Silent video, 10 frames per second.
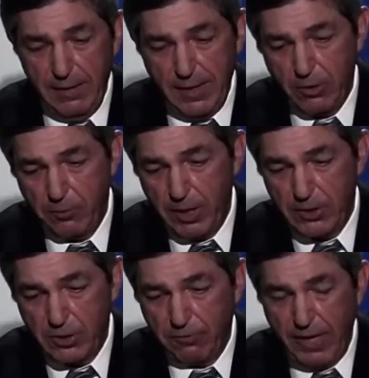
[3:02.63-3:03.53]
they could
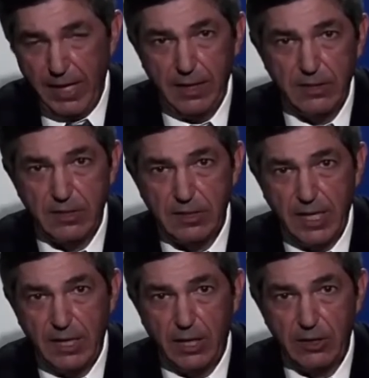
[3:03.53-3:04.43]
bring surveillance
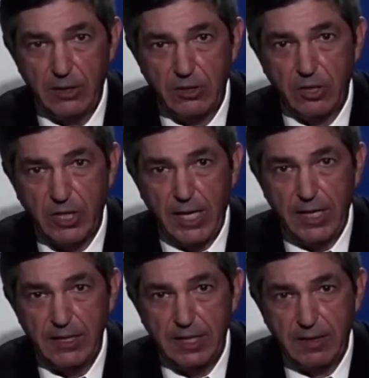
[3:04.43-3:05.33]
in our
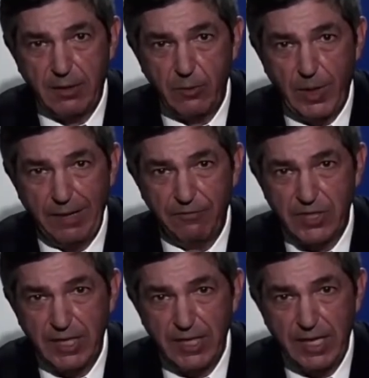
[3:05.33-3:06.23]
societies that we have
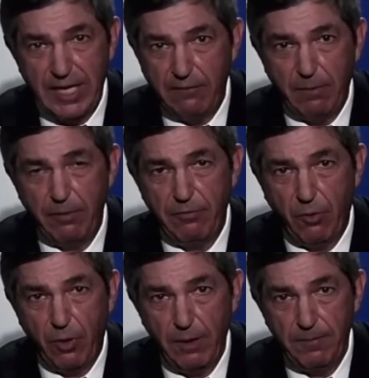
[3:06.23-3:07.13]
seen never
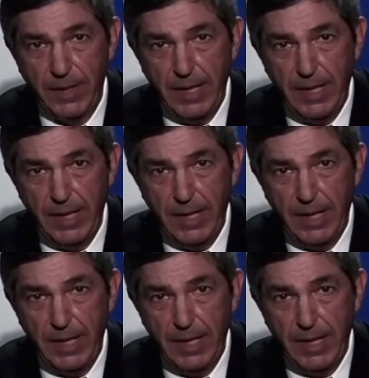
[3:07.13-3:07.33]
before.